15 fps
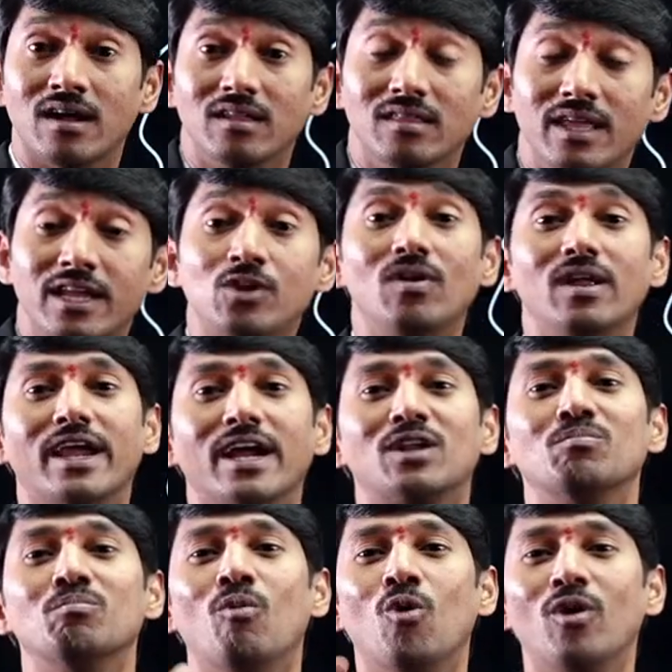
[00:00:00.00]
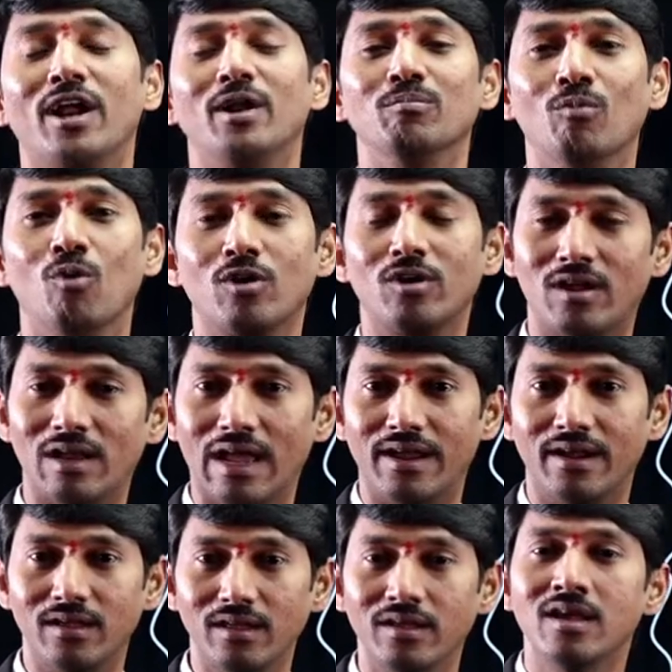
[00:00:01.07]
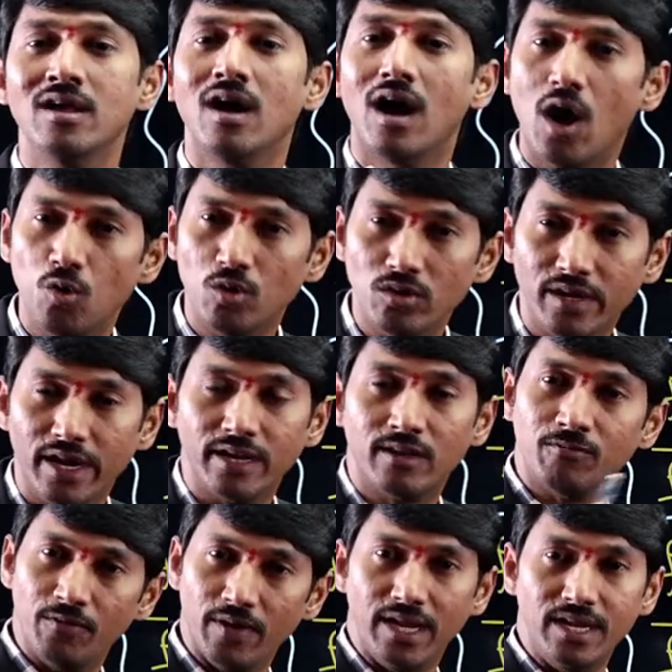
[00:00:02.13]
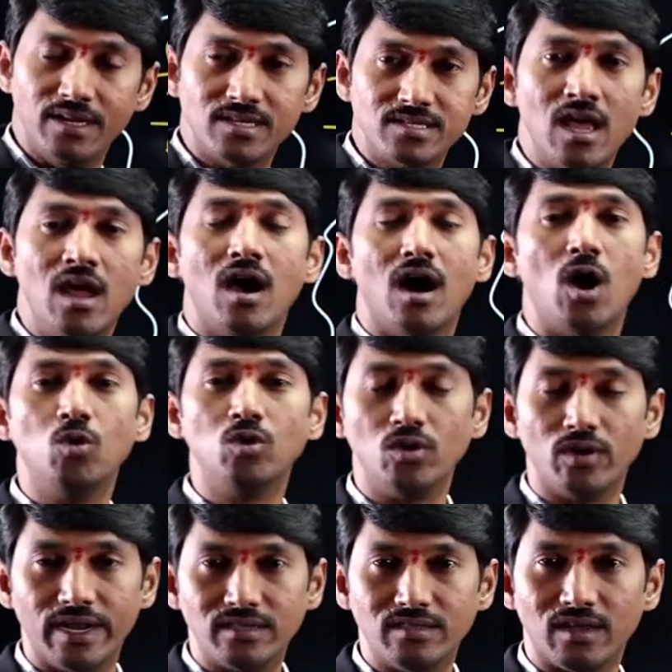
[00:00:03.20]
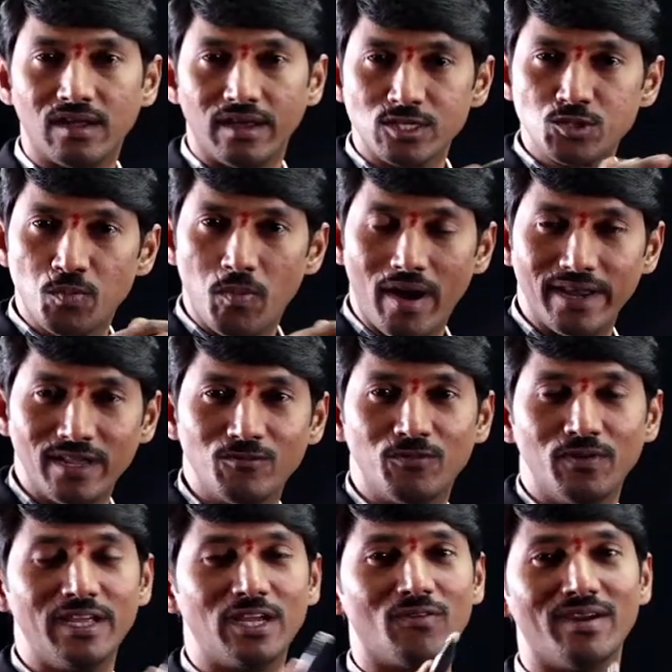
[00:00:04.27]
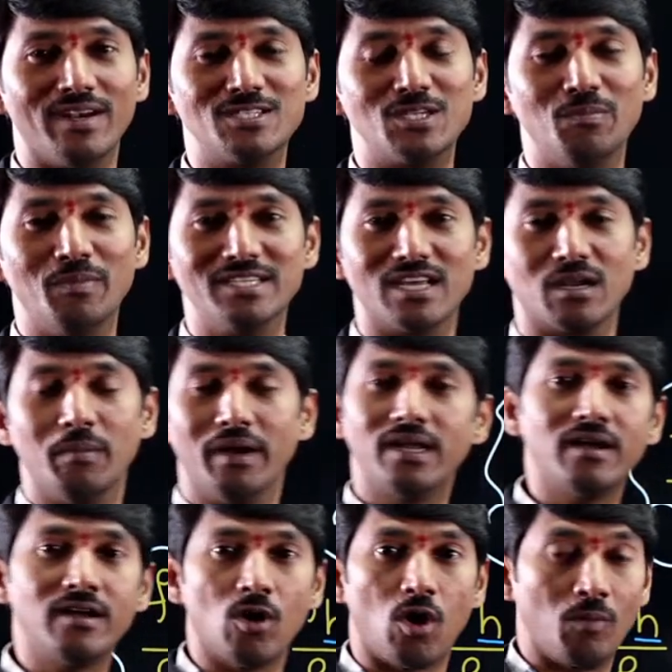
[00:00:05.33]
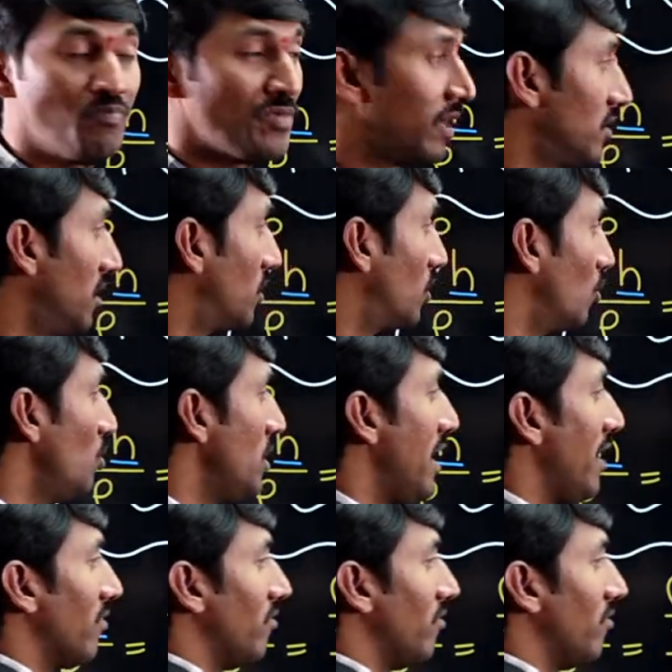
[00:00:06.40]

then you will get more and more clarity how to get a phase, how to get the corresponding frequency measurement and all. The two,